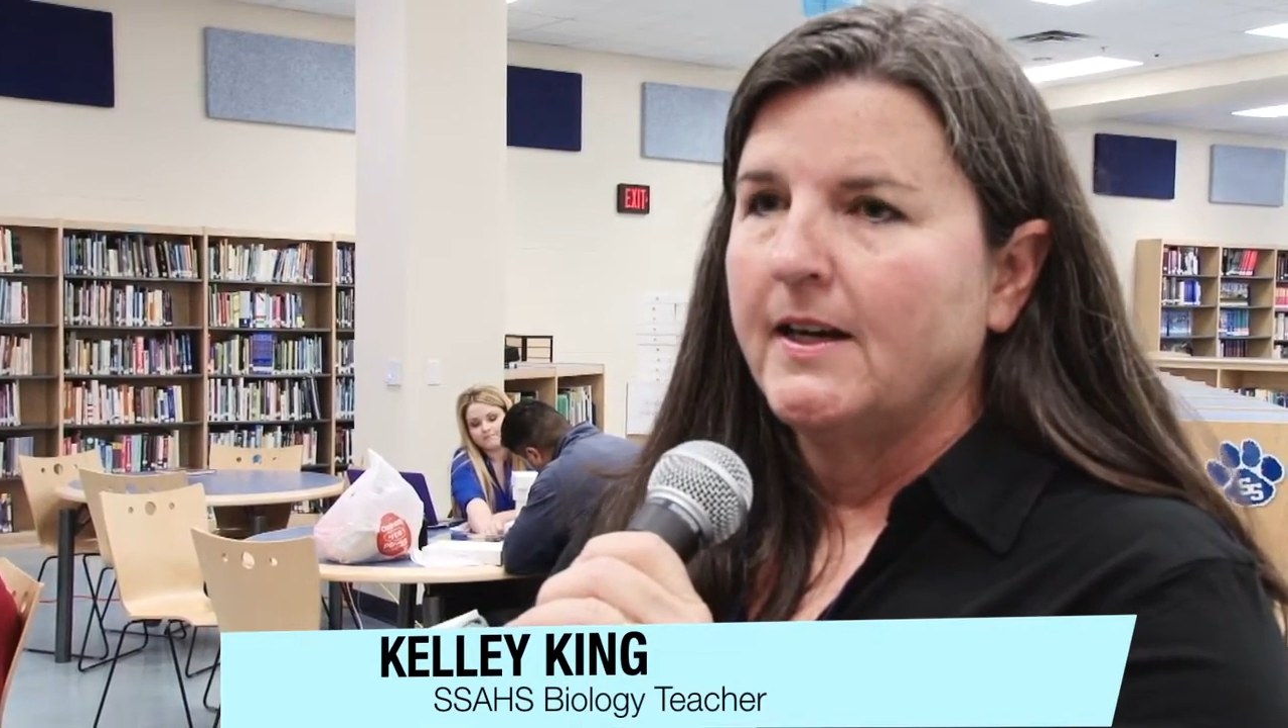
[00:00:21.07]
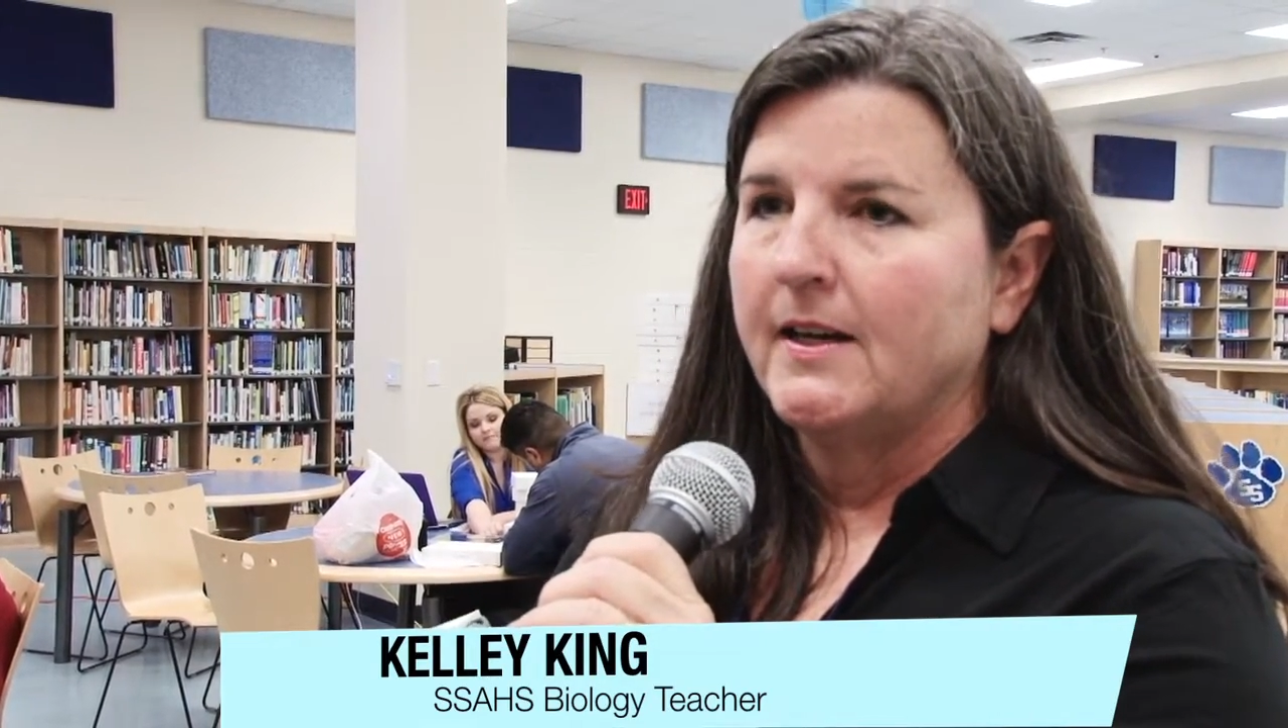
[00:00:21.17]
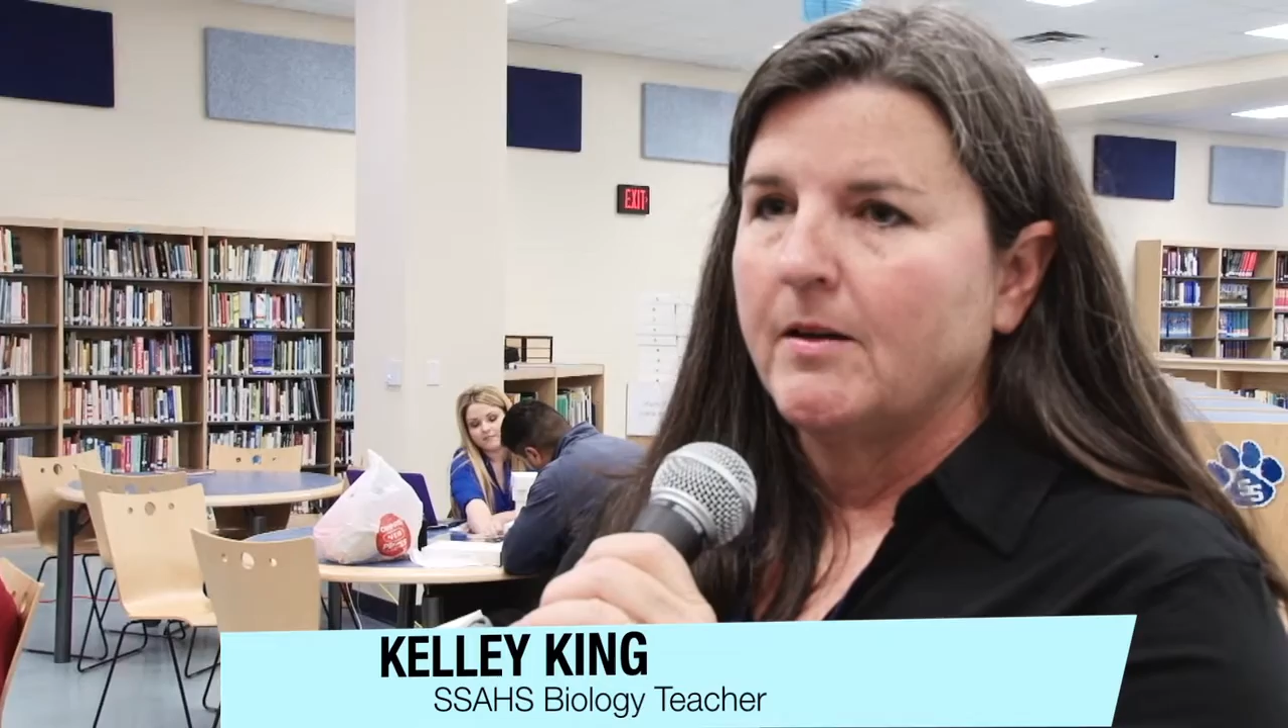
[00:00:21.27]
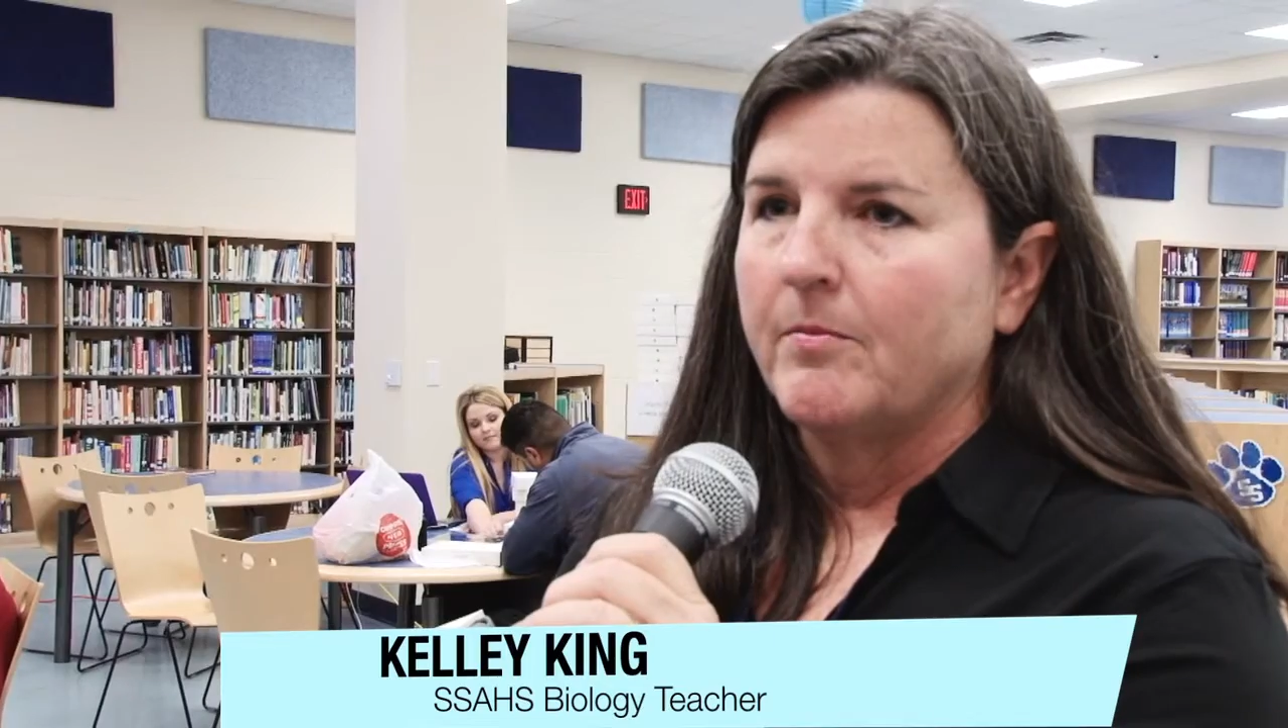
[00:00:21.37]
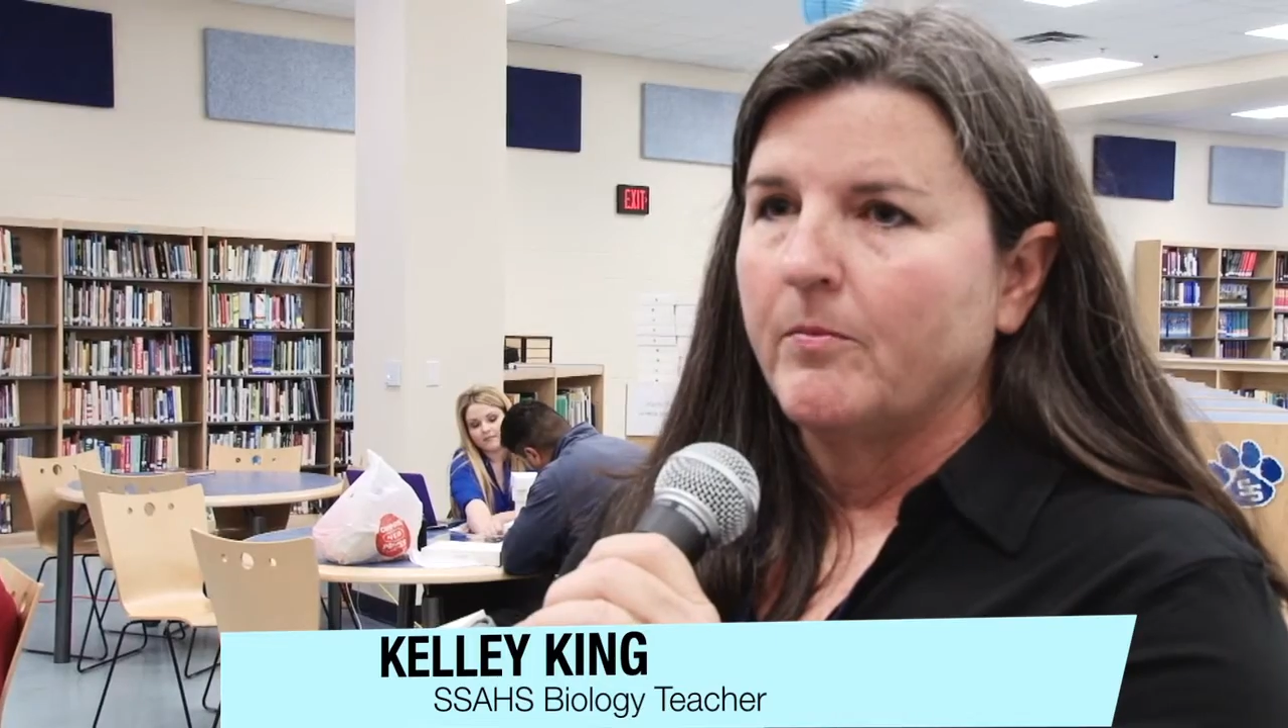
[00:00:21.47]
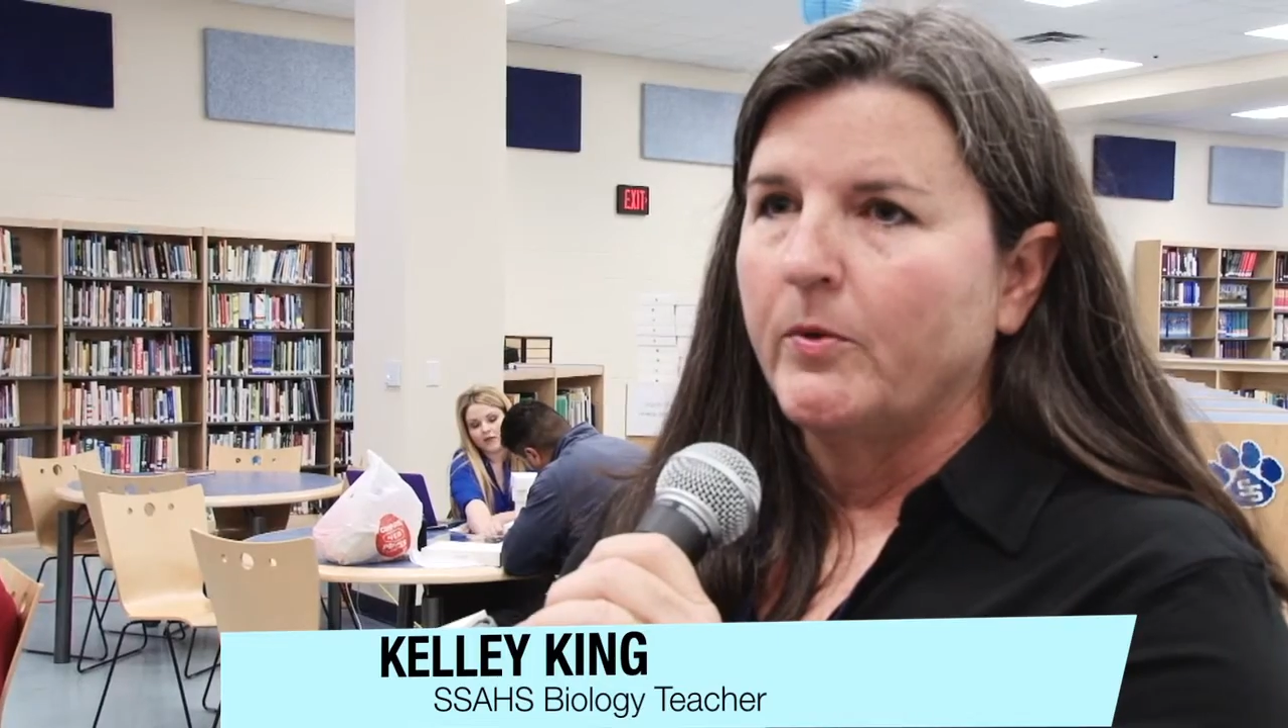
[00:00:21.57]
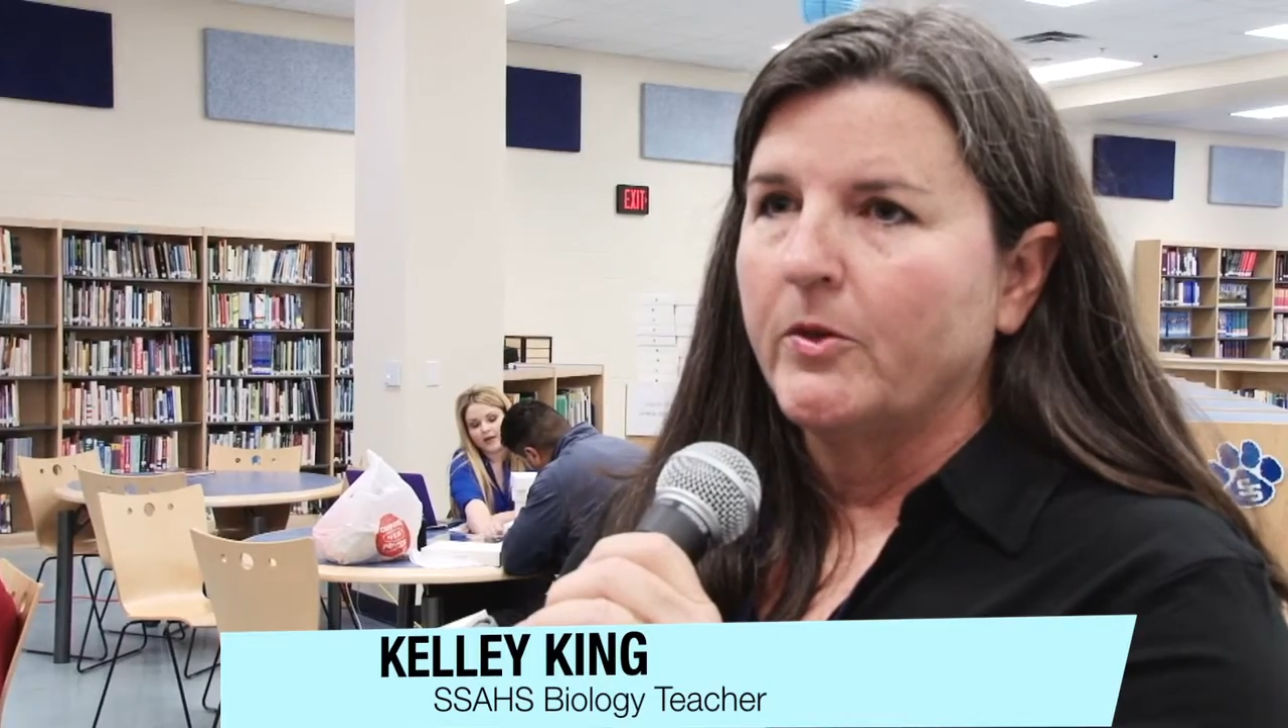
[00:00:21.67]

um,